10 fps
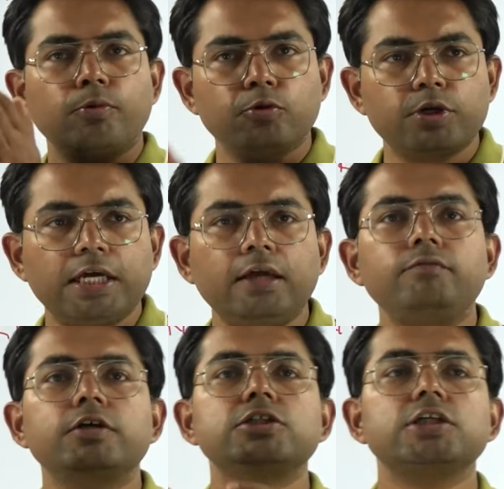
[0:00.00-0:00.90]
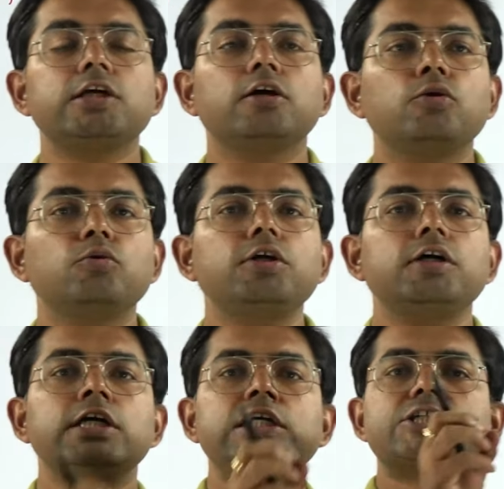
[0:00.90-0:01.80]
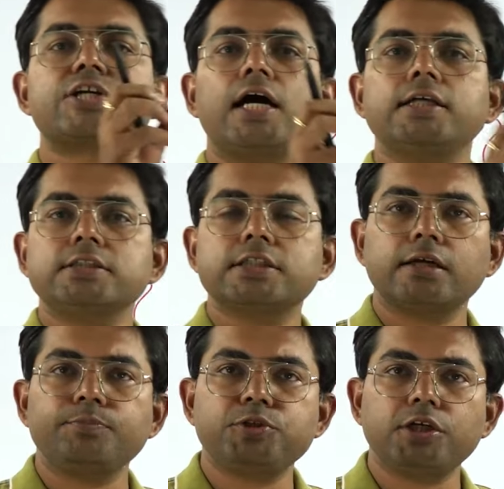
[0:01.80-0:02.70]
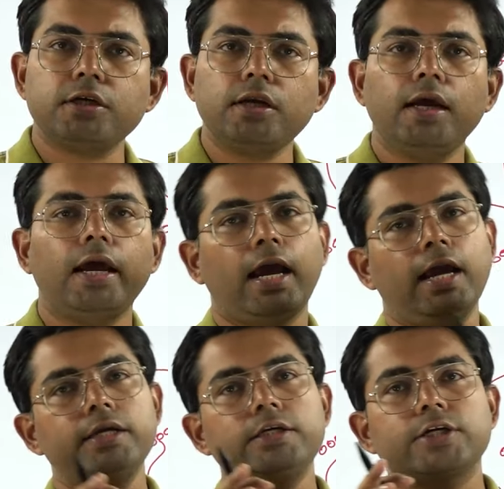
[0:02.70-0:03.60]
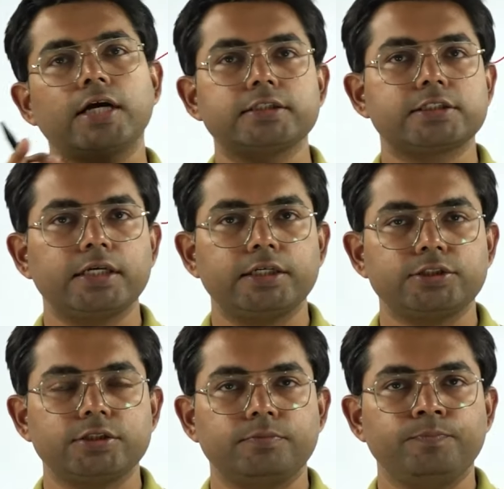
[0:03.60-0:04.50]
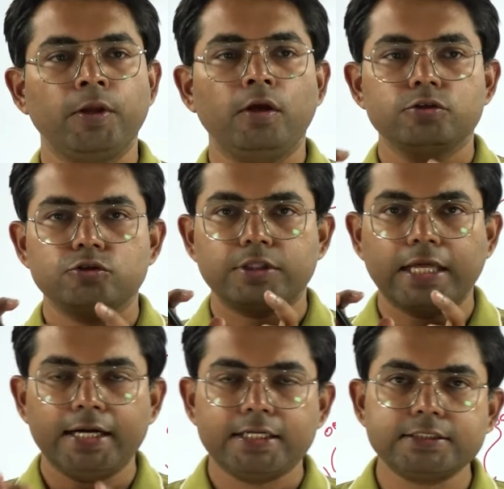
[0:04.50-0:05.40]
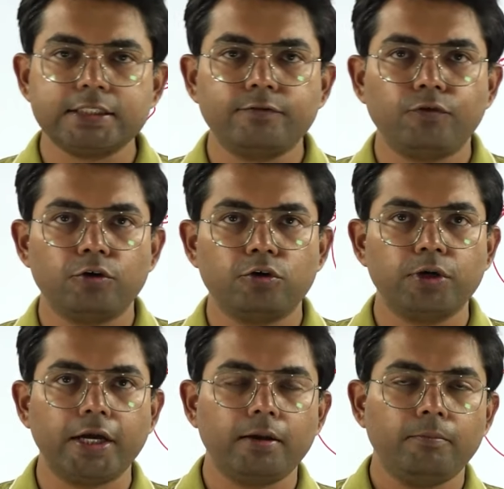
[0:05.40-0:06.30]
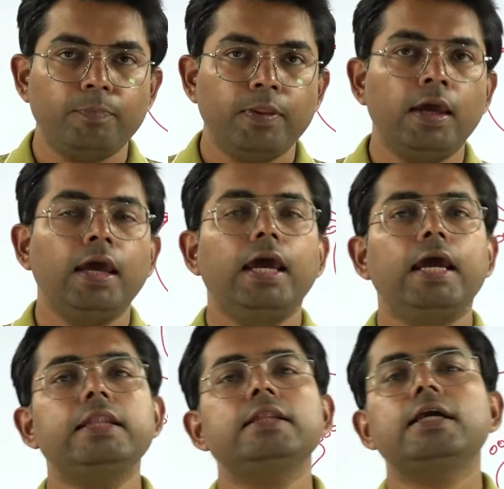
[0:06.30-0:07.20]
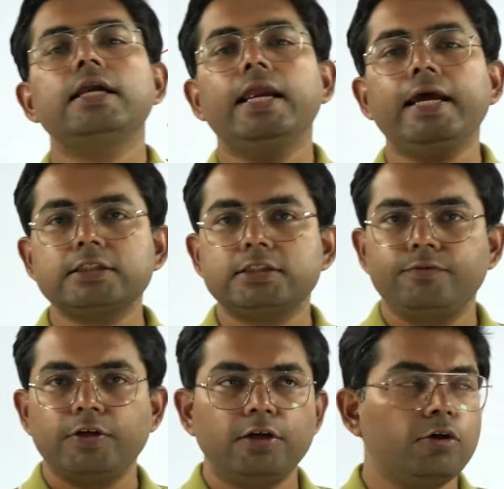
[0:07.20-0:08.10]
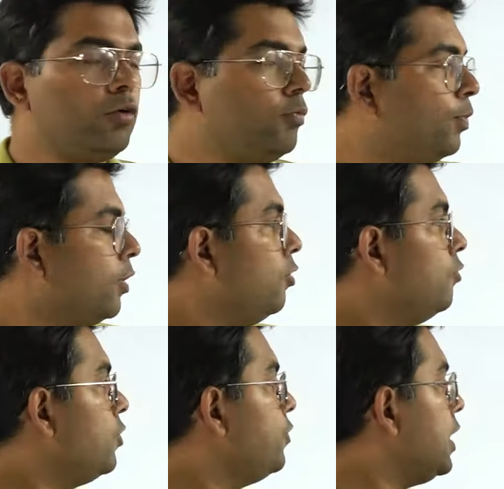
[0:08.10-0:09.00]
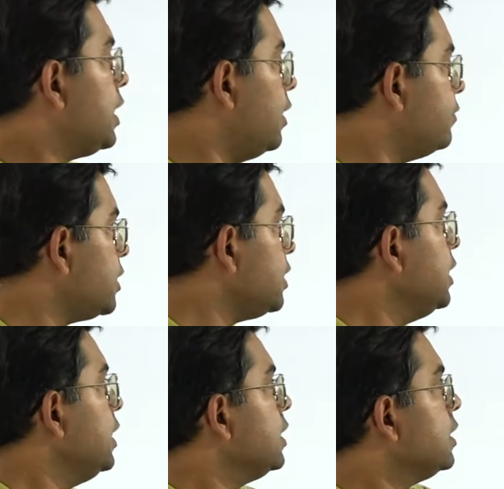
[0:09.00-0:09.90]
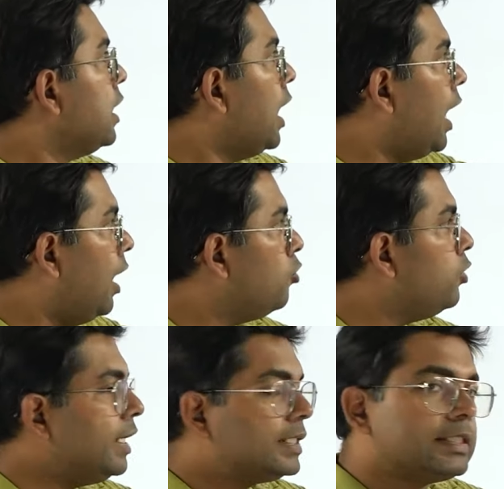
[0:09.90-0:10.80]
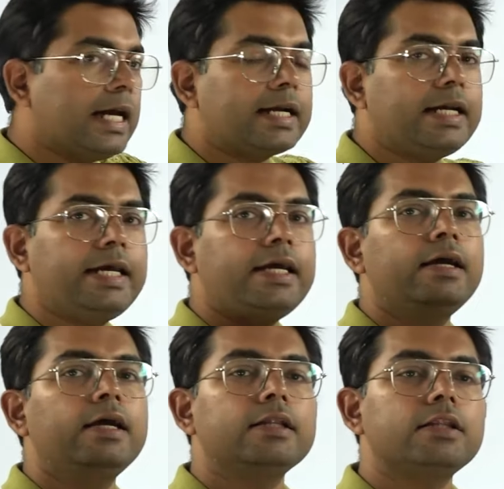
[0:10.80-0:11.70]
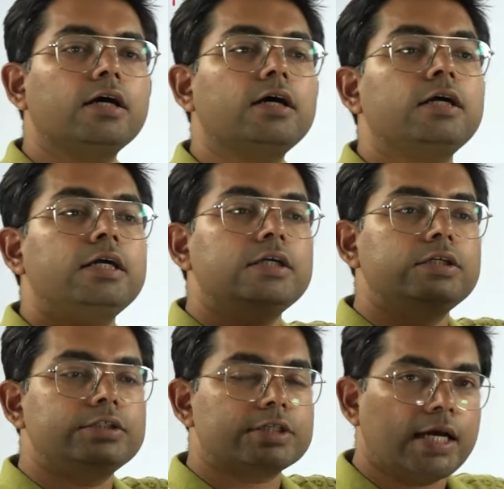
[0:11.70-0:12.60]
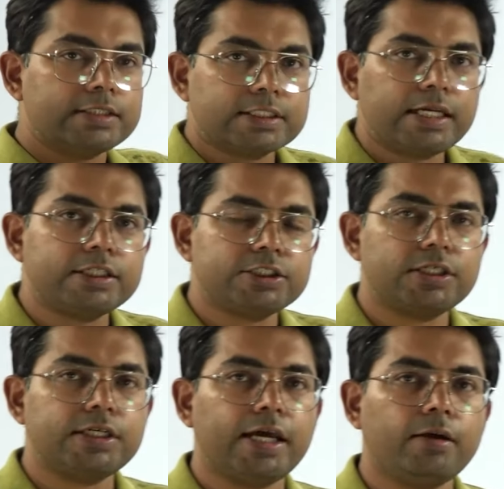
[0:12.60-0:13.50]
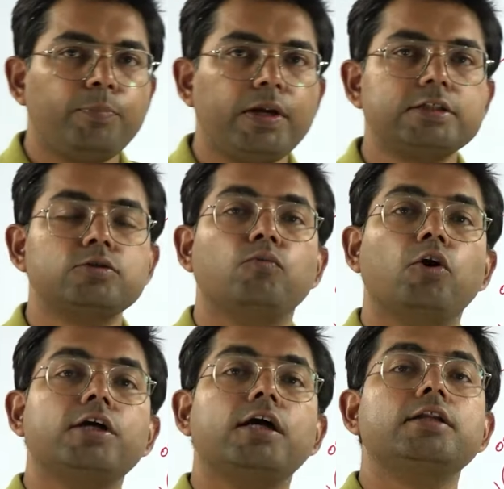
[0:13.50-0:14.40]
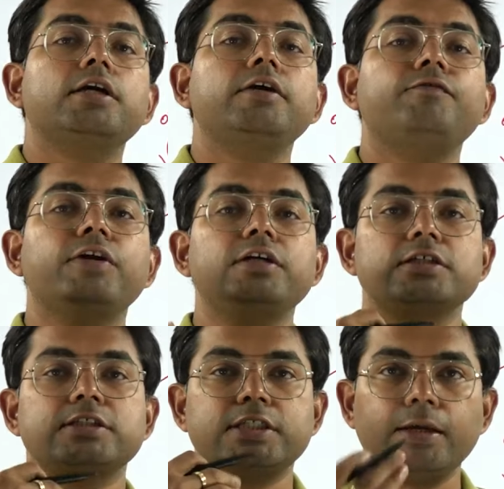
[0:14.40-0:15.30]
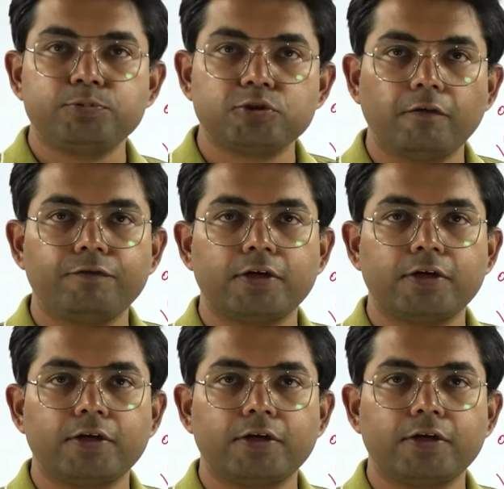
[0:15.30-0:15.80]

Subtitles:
protein, which include transcription and translation. So that is it for today. In the next video, we will cover how exactly the translation take place, what are the different steps